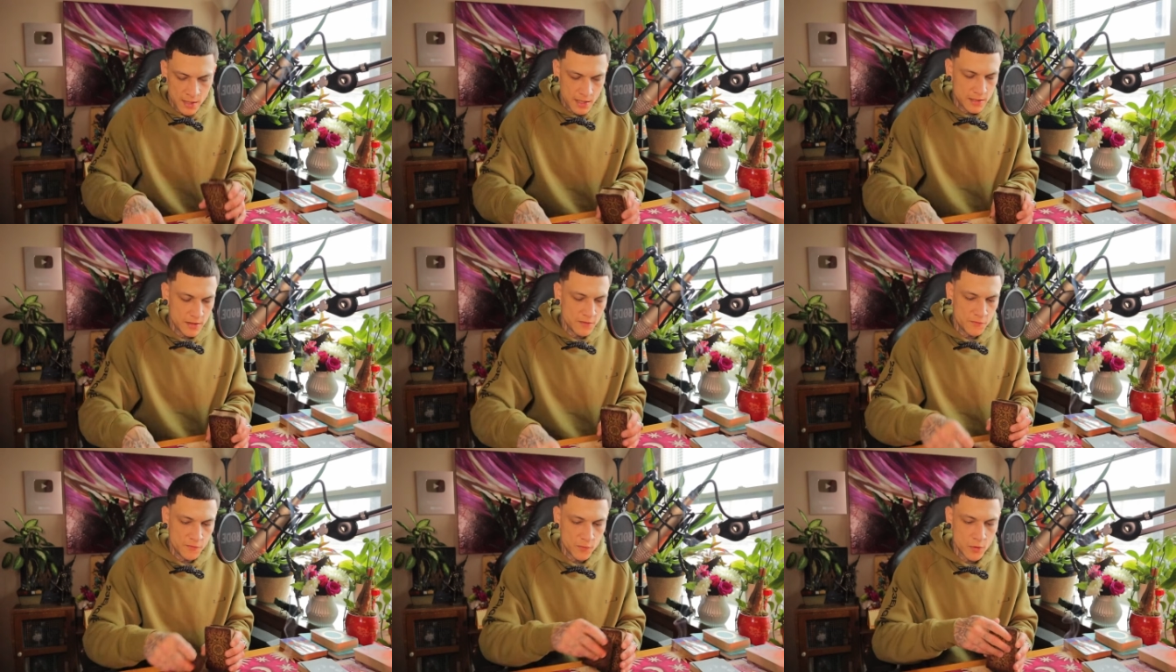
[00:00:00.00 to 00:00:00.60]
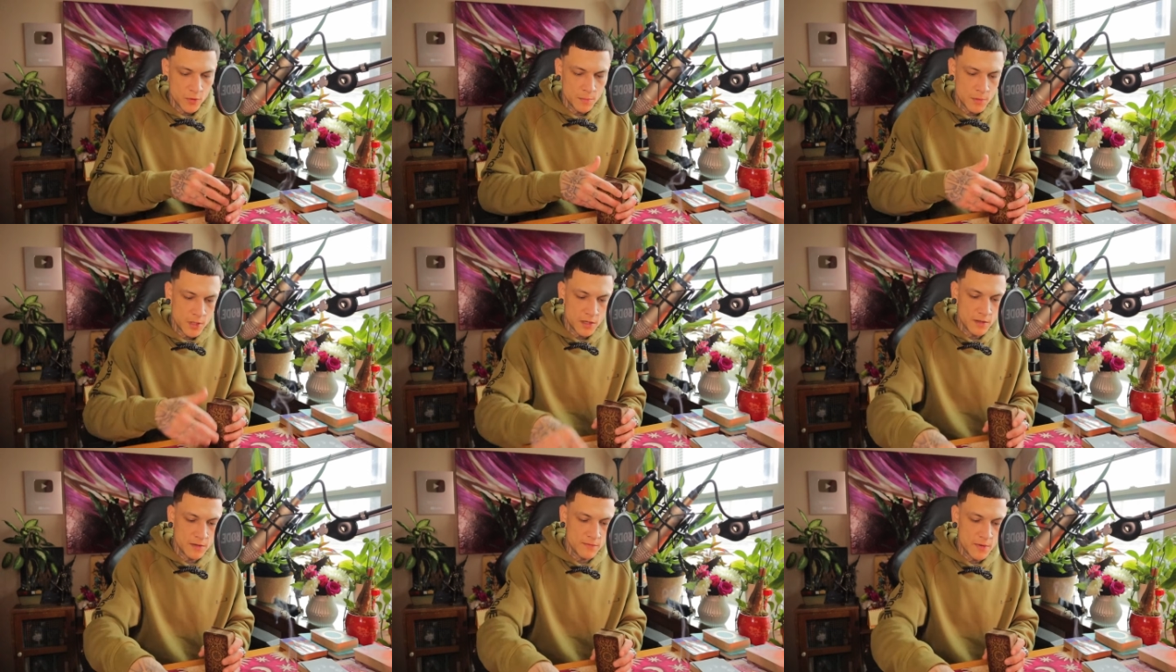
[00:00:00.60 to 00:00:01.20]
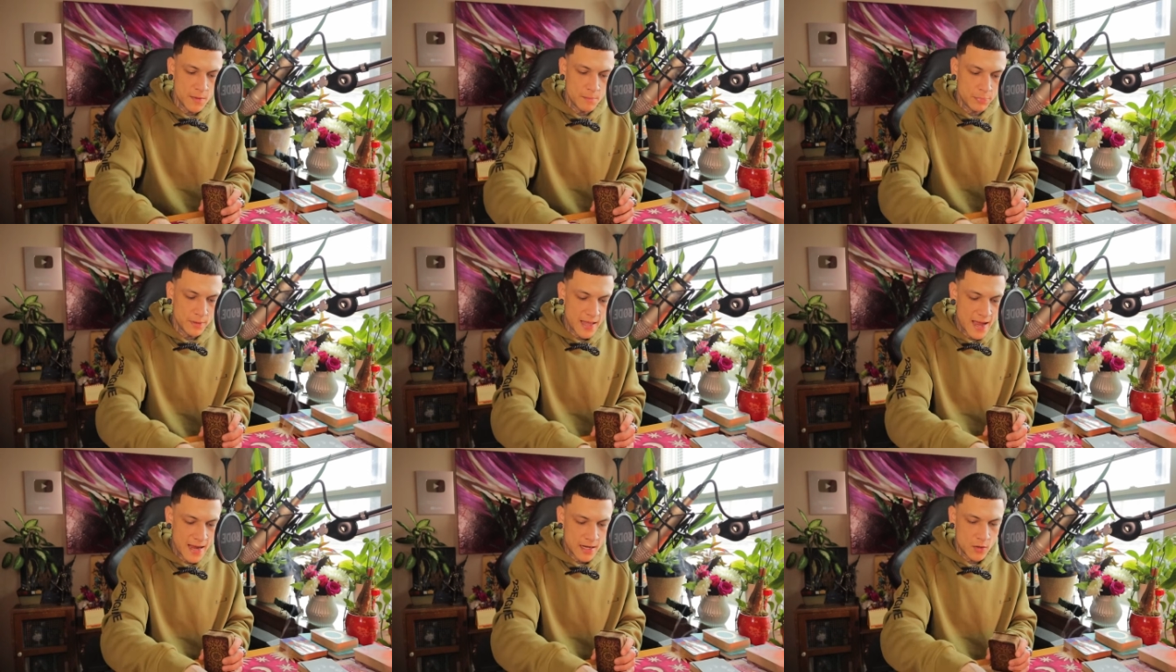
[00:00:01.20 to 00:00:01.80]
in the form of
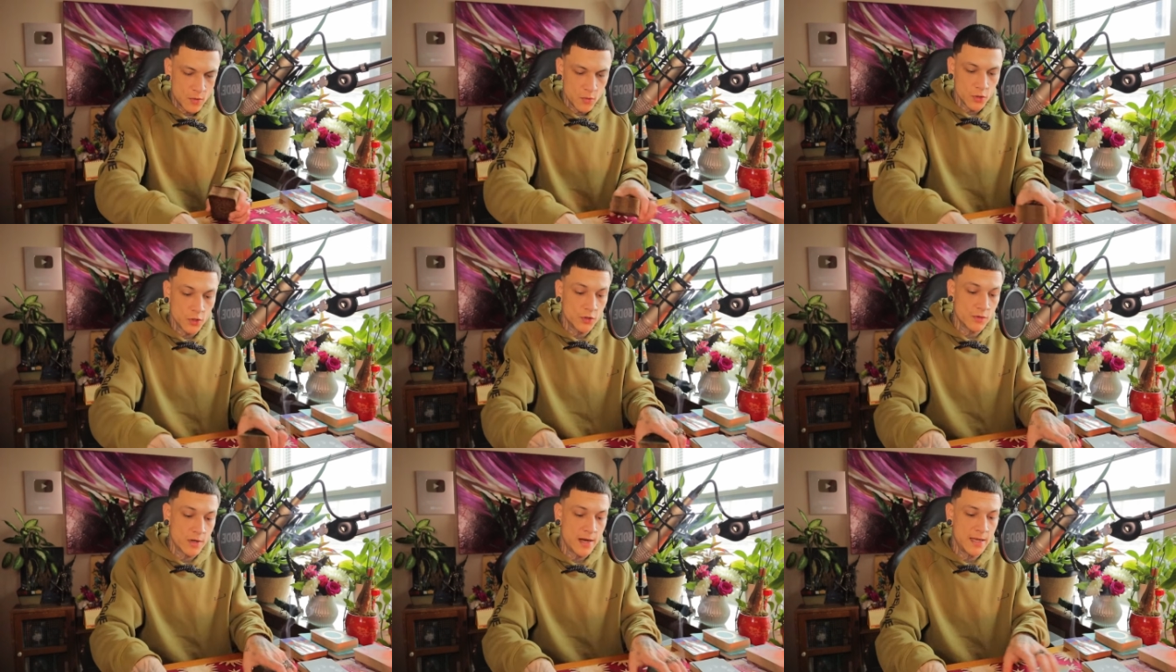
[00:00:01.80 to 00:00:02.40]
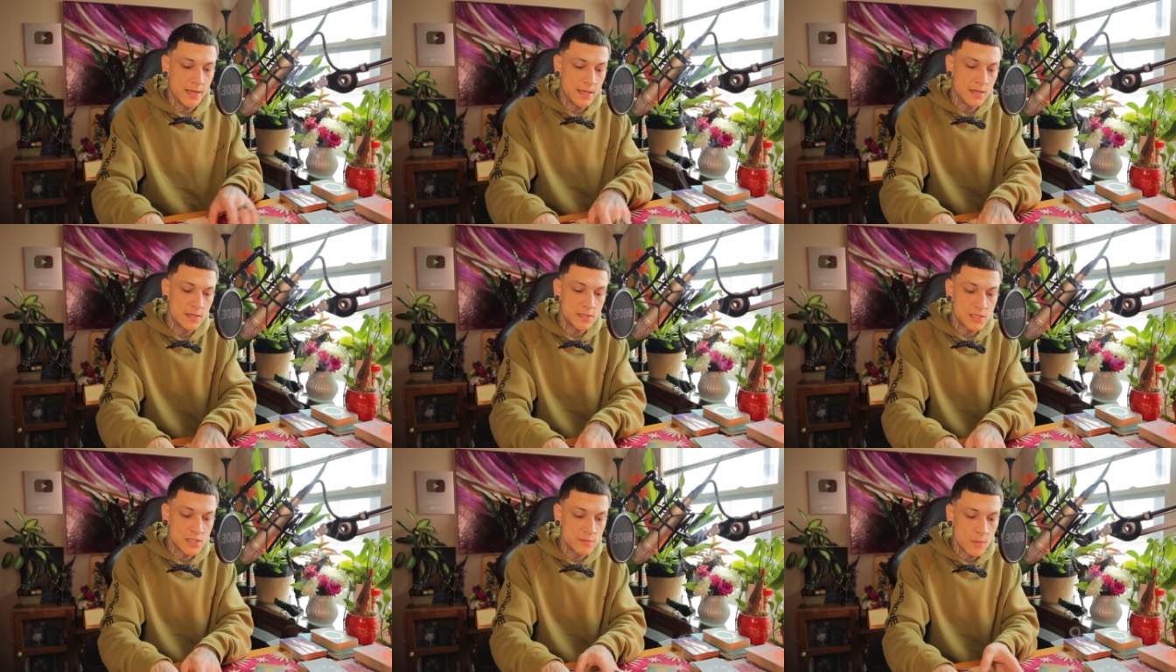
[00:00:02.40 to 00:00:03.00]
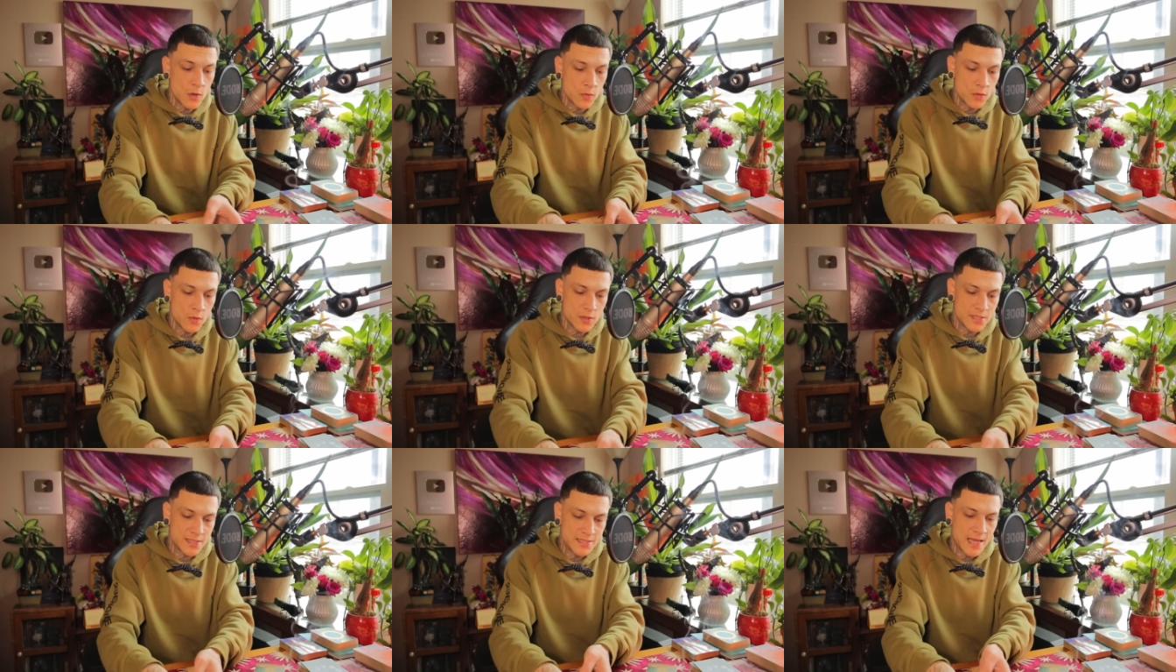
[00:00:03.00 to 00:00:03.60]
black or gray, smoke
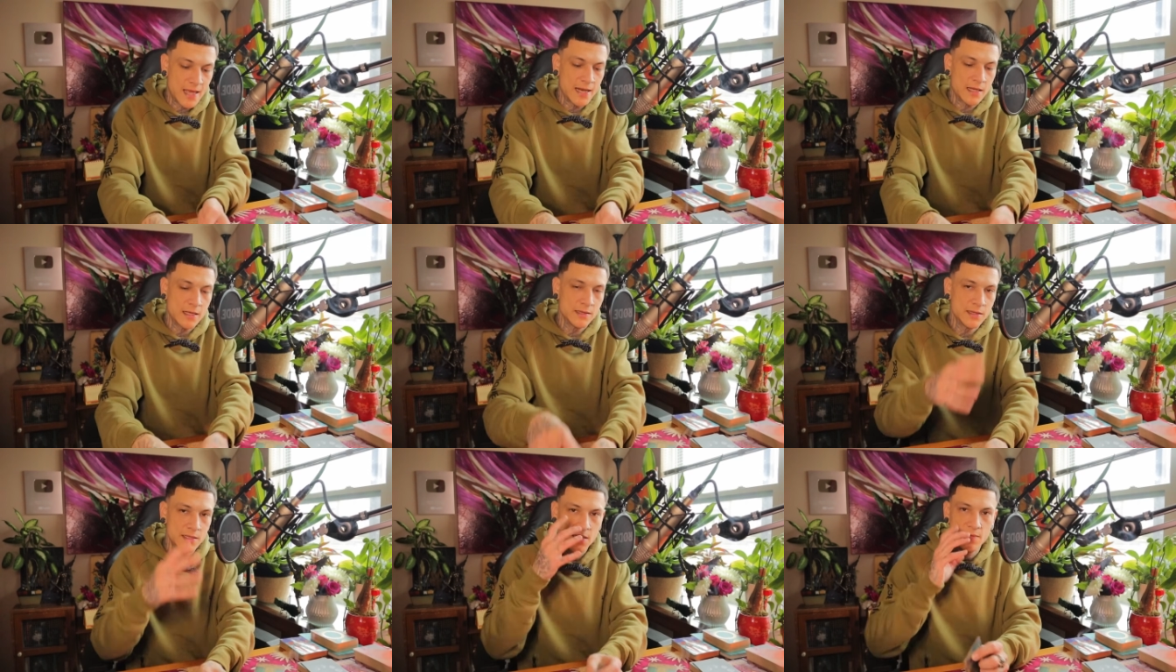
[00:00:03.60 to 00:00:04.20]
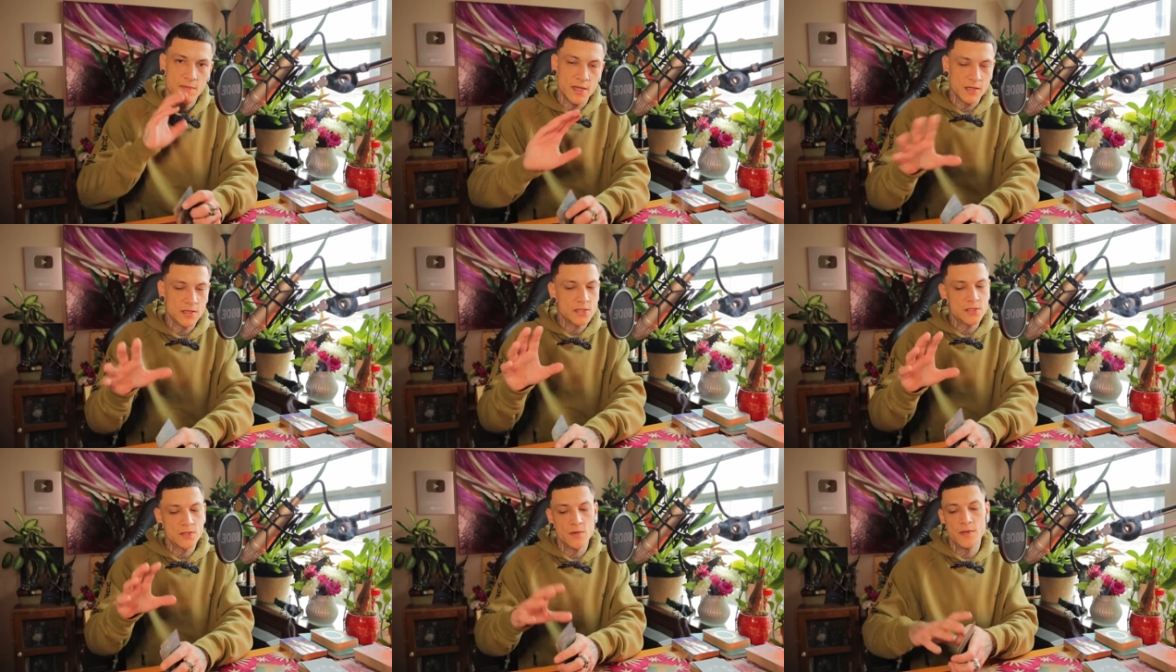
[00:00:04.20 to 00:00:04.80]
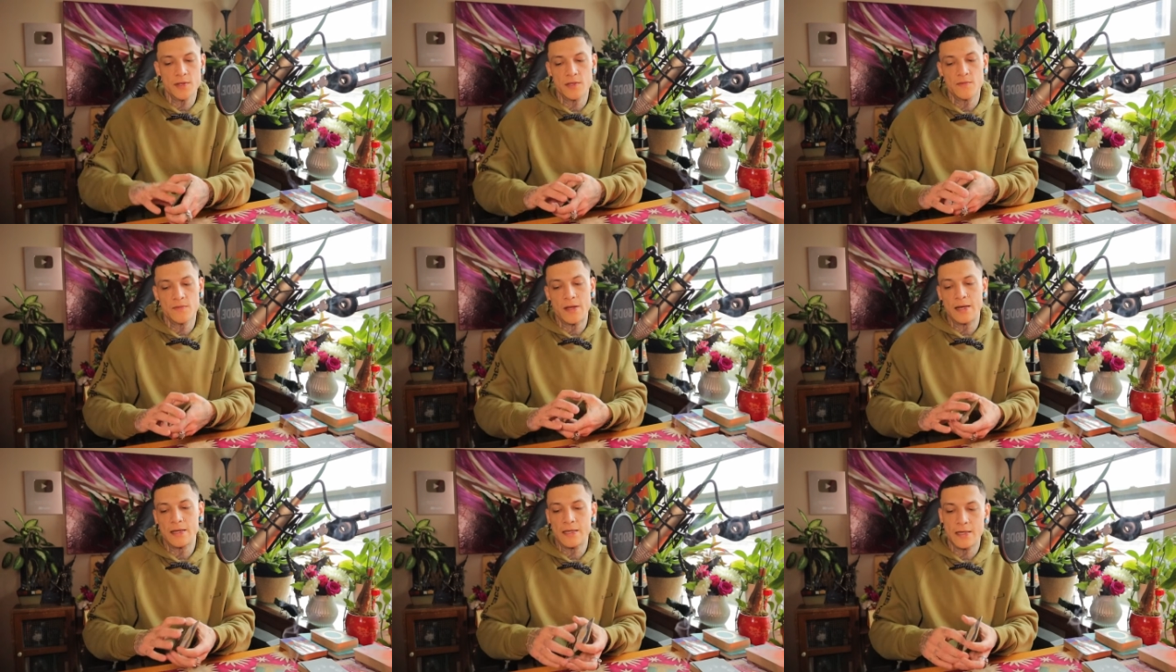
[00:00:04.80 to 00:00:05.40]
or static, leaving us so the
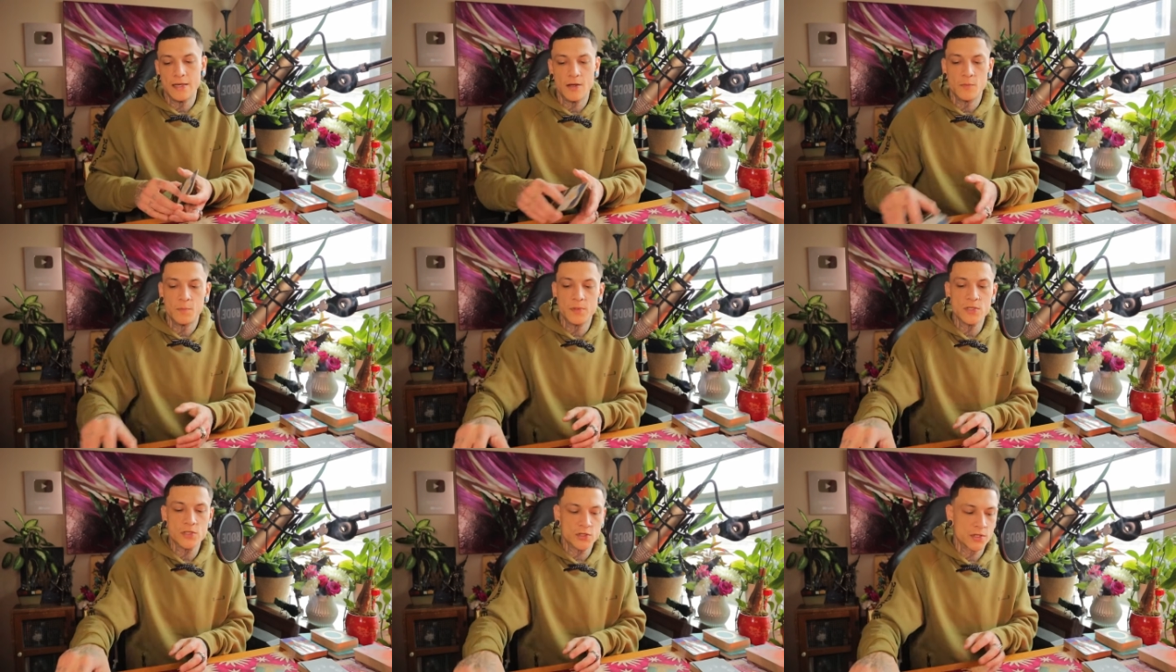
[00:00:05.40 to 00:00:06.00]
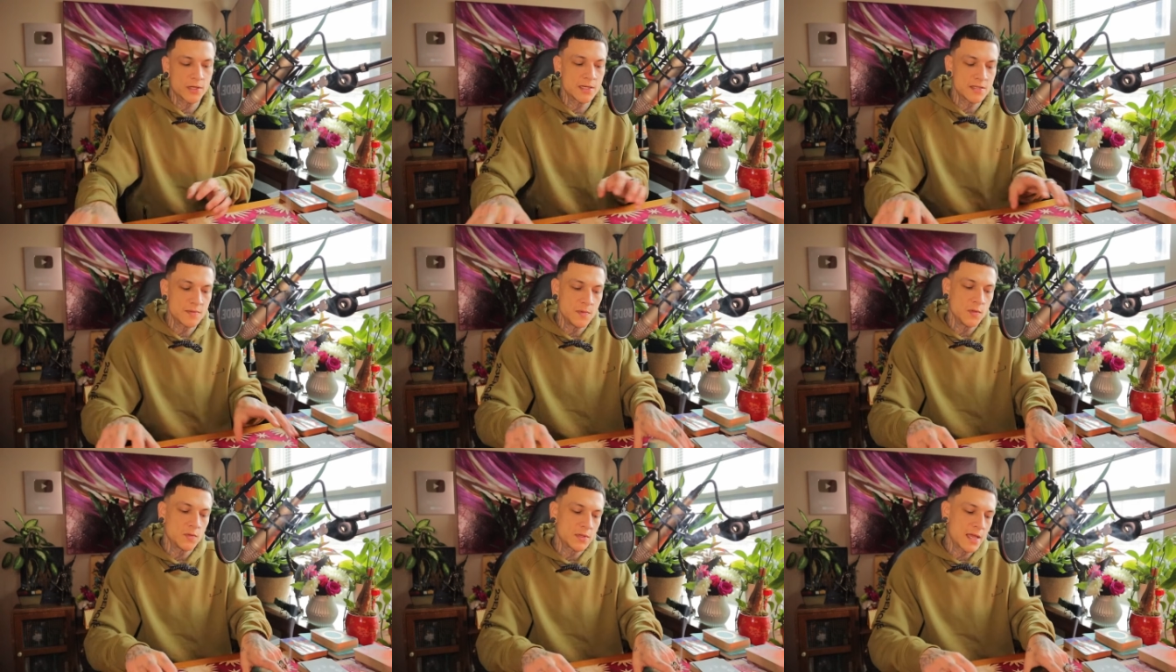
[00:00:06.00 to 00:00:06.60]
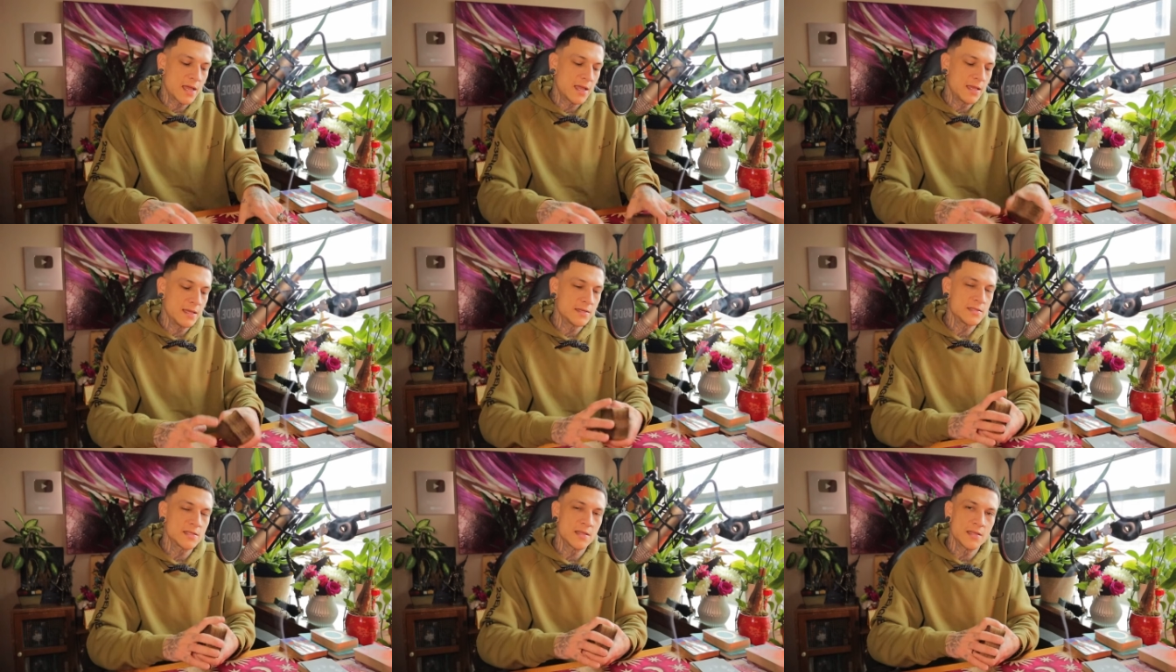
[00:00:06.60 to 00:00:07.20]
divine can help us transmute that
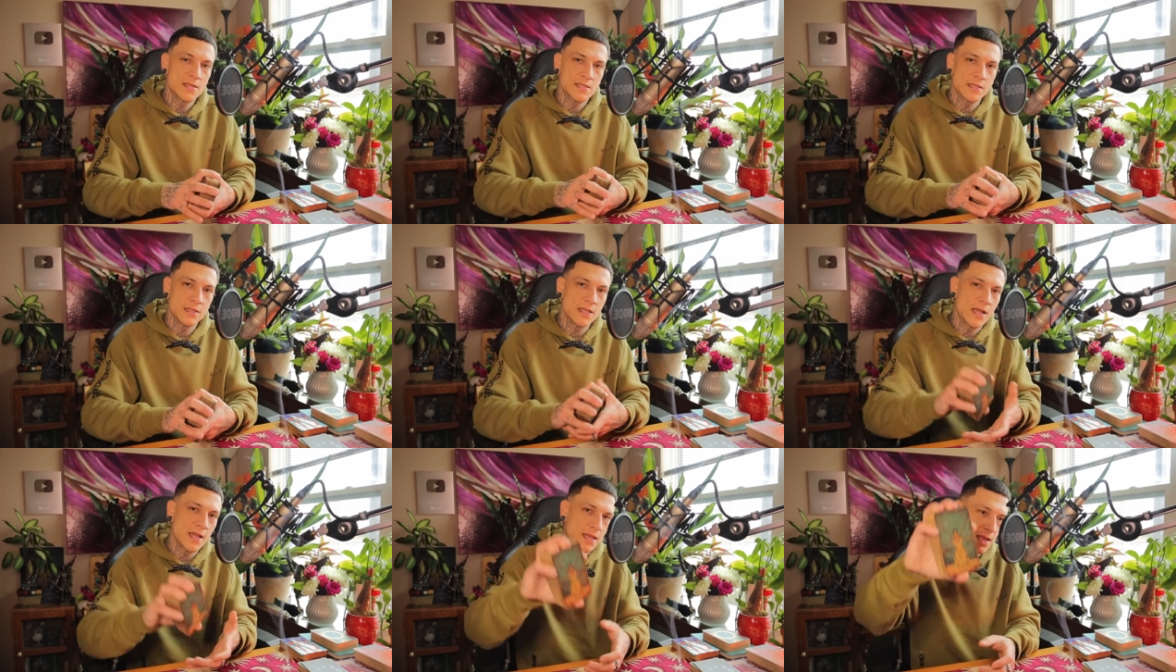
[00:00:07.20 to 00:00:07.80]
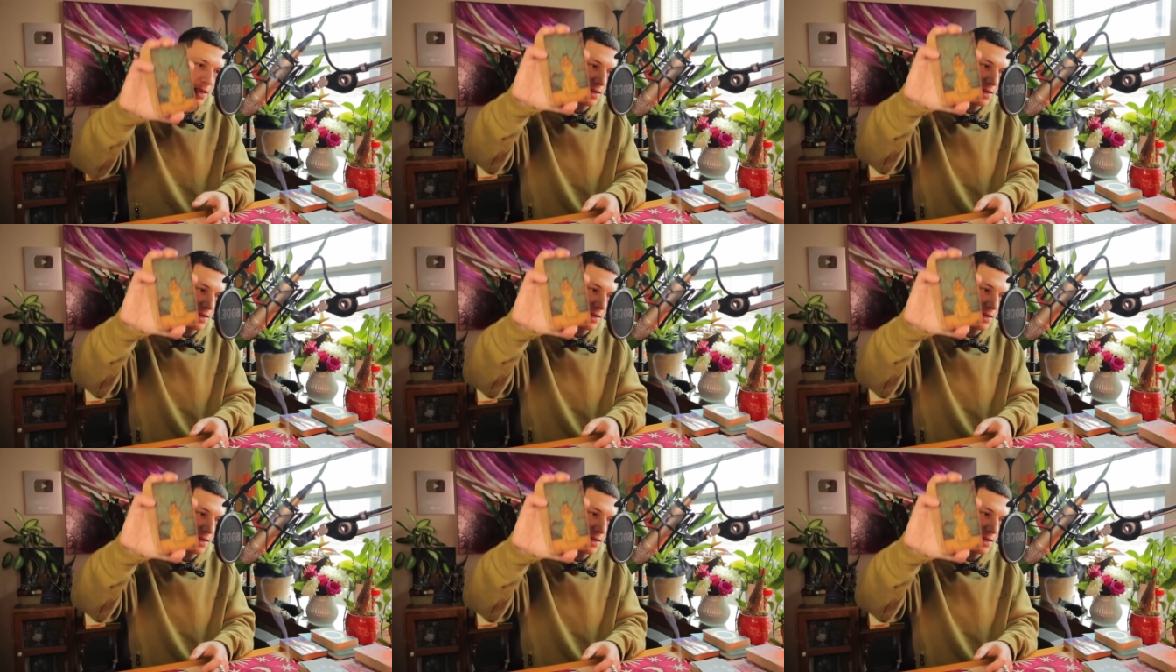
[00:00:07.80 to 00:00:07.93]
into this light,